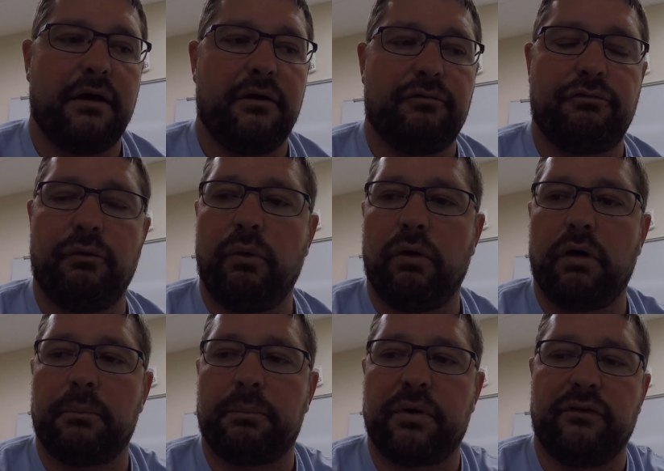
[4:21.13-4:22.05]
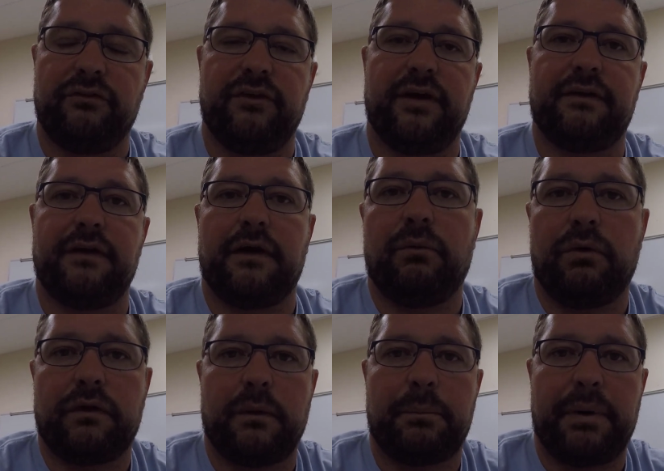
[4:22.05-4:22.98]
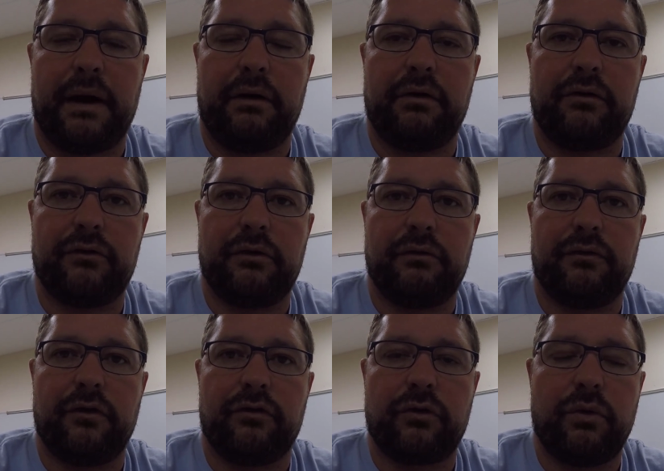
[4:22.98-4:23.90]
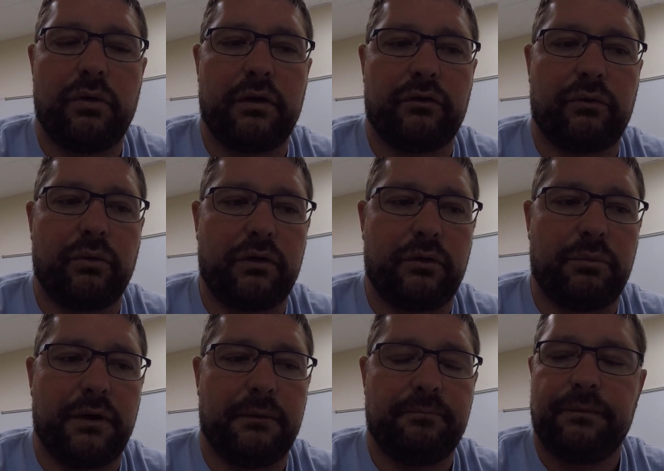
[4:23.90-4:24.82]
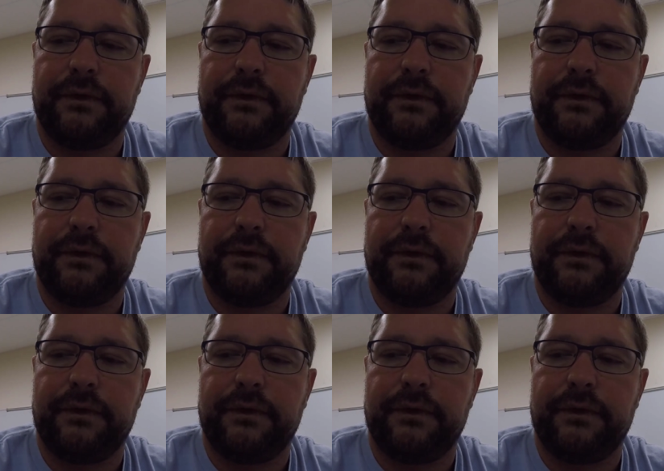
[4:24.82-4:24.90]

for predicting what the parent of this corn is going to be.